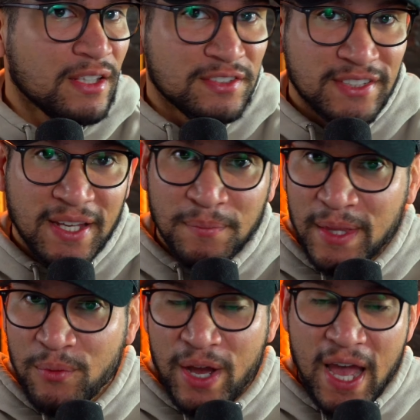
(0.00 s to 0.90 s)
Same
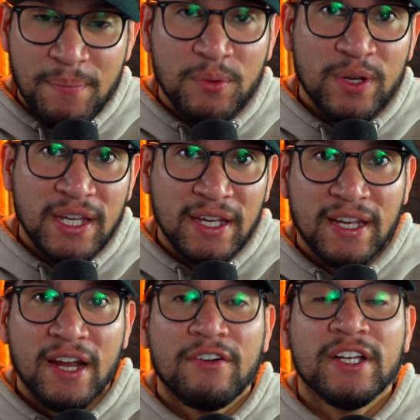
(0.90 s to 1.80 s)
thing will happen with Ian
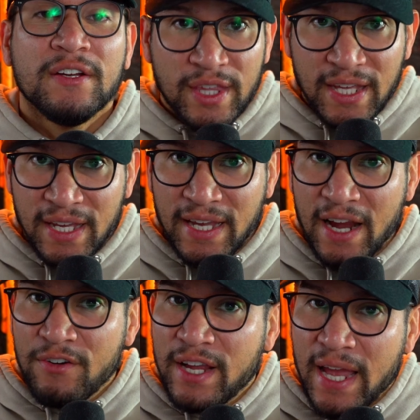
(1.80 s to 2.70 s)
Garry. With Ian
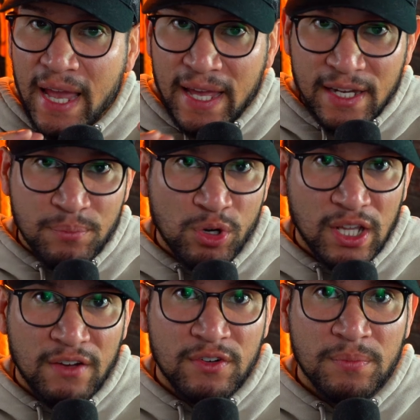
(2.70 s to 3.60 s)
Garry, hate him or
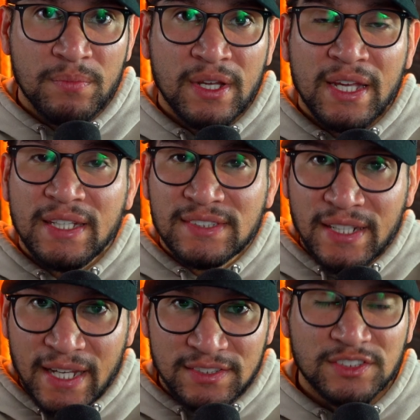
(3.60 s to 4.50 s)
love him, he's a
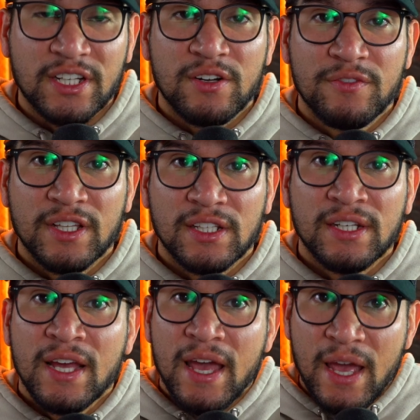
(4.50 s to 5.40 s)
necessary villain.
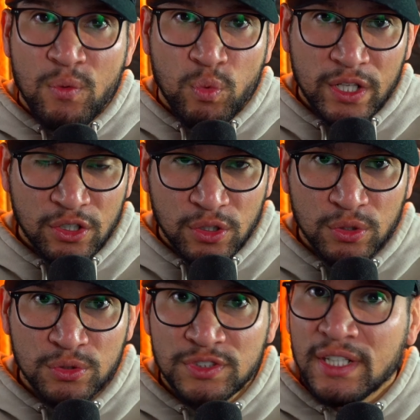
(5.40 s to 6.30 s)
And win or
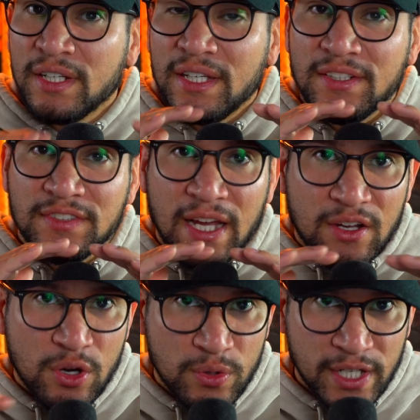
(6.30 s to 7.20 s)
lose, he's not
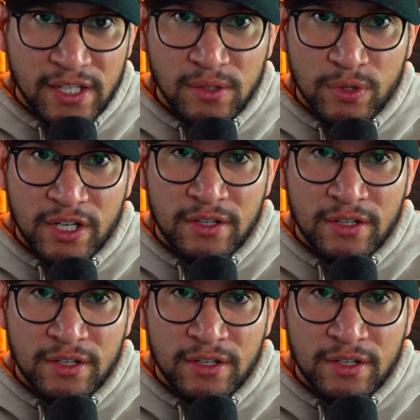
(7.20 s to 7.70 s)
going anywhere.